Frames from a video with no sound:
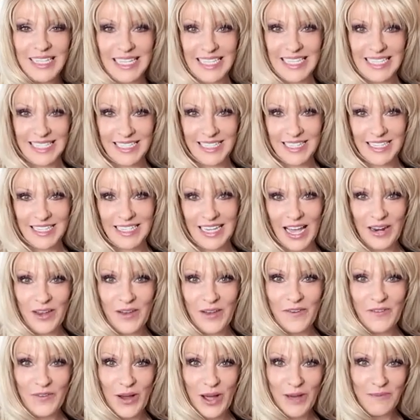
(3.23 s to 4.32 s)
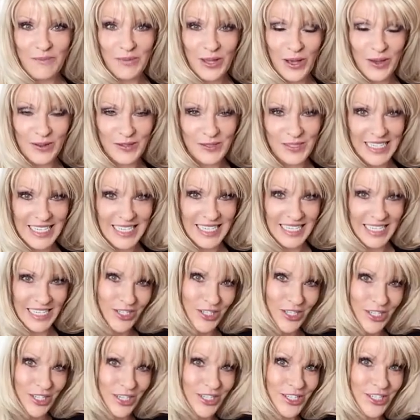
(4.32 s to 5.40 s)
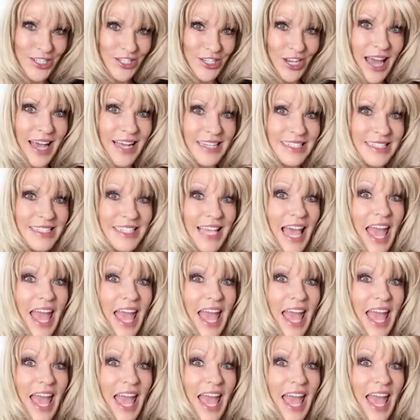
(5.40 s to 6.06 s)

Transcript: It's Donna from Cozy Kitchen Chats,